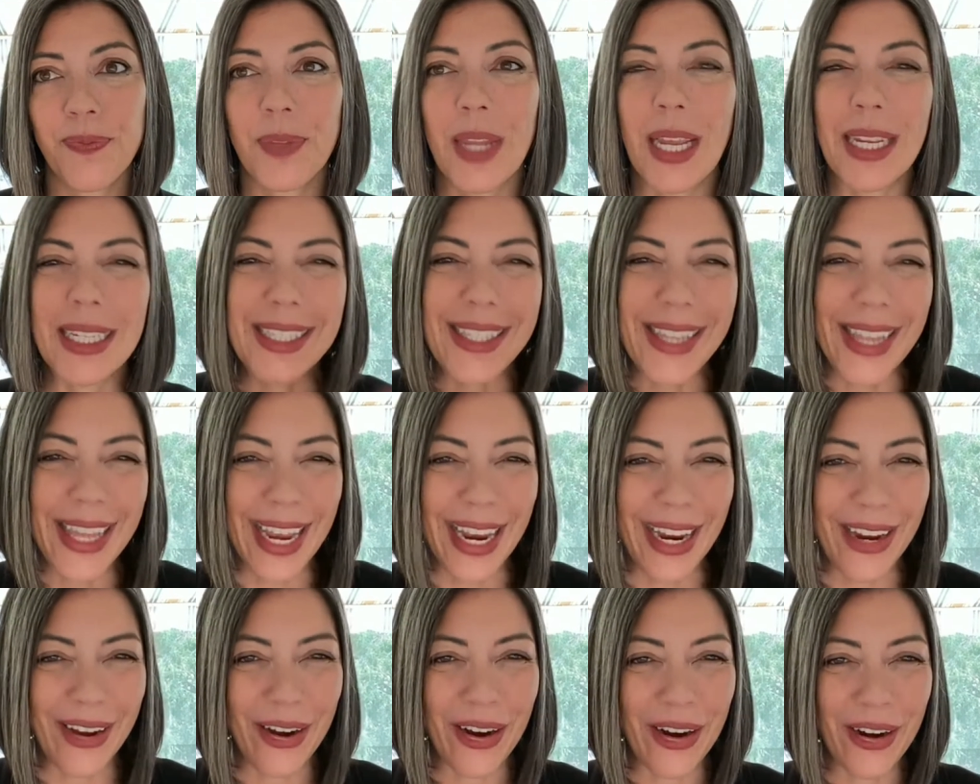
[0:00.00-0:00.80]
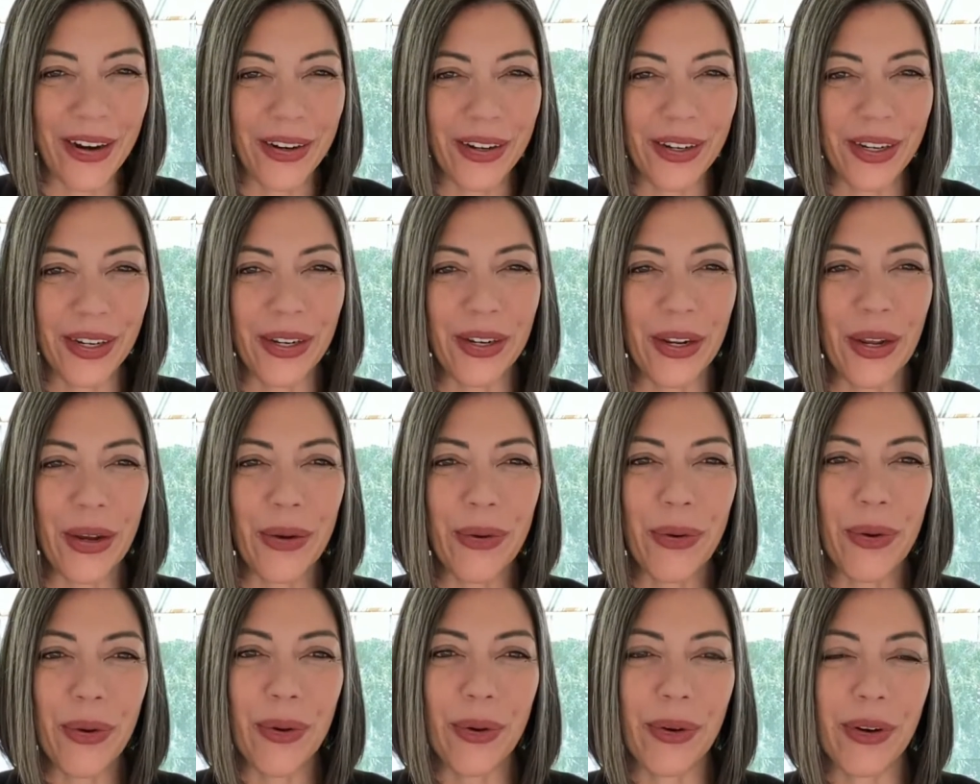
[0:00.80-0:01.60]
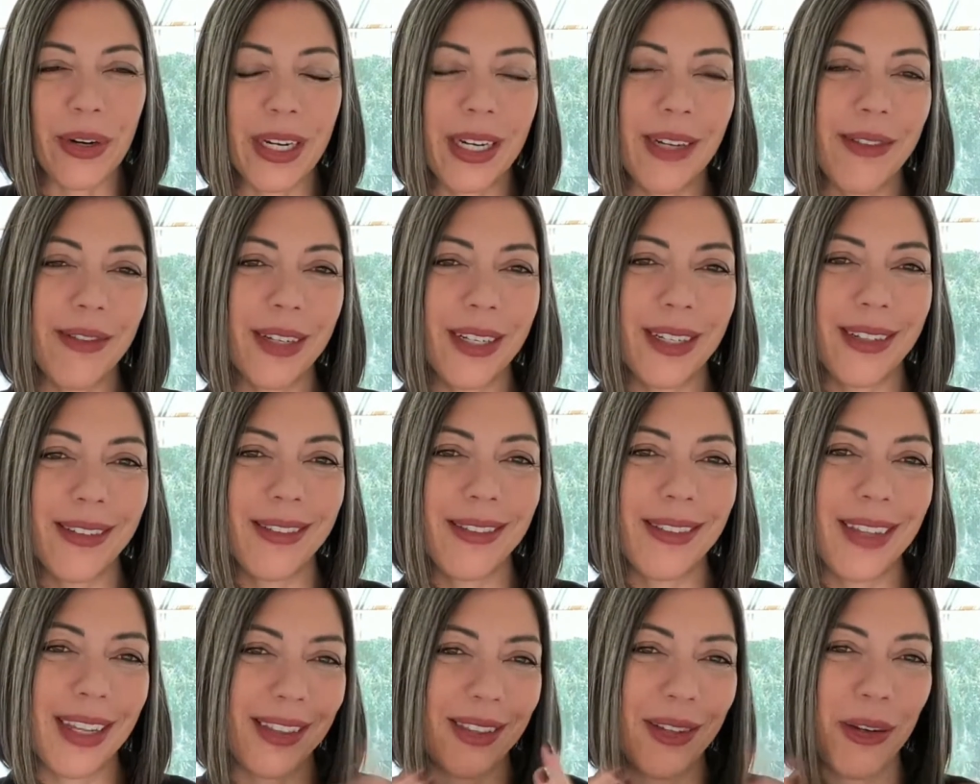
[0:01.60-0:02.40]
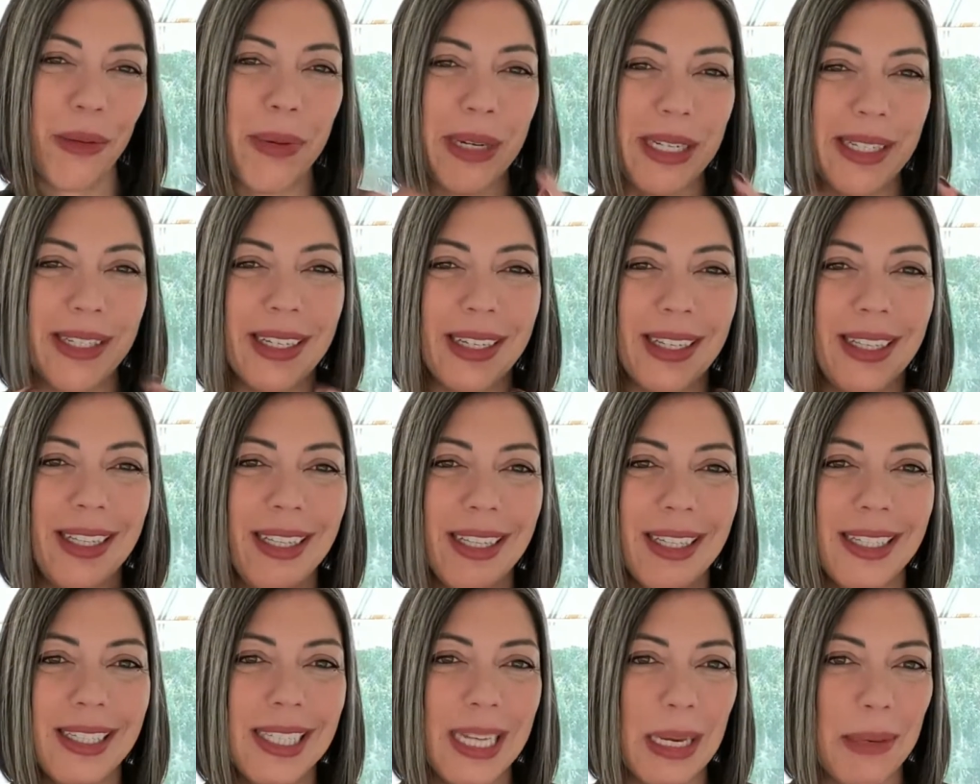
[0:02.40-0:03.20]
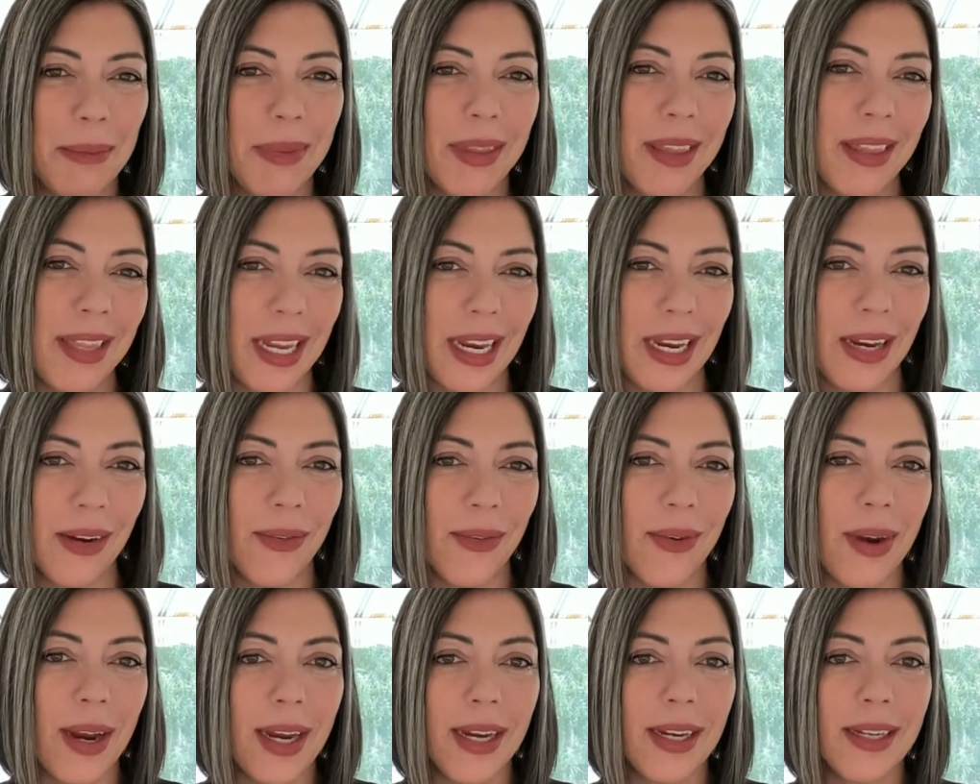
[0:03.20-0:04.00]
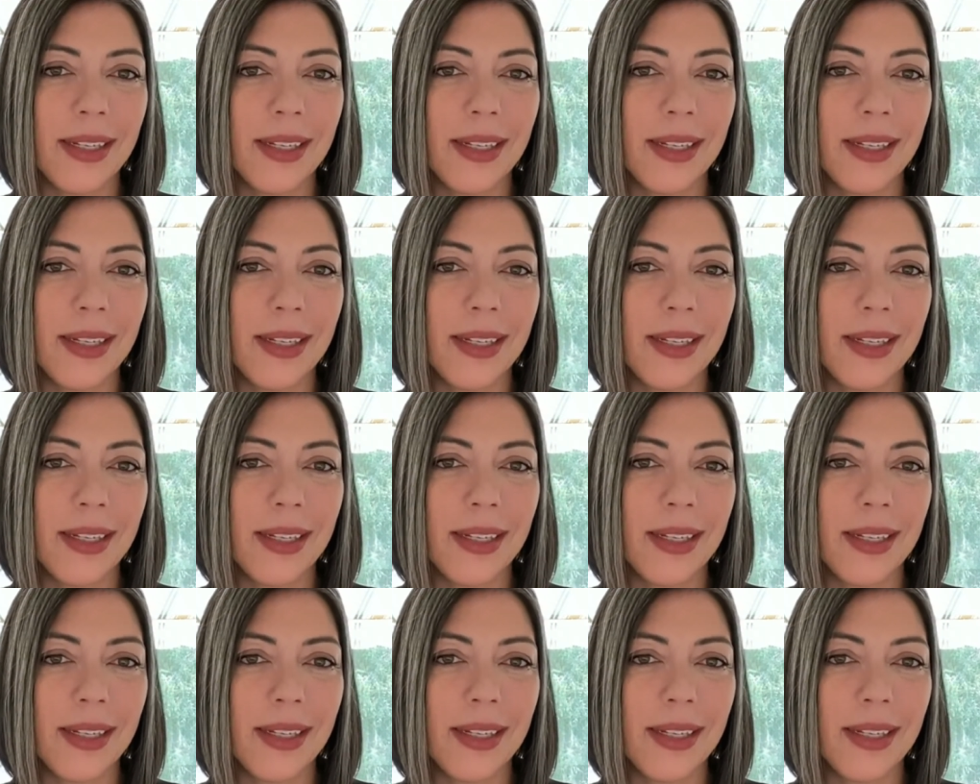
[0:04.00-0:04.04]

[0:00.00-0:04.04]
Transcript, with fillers: as they are, you know, or even that they're basically the same thing, right,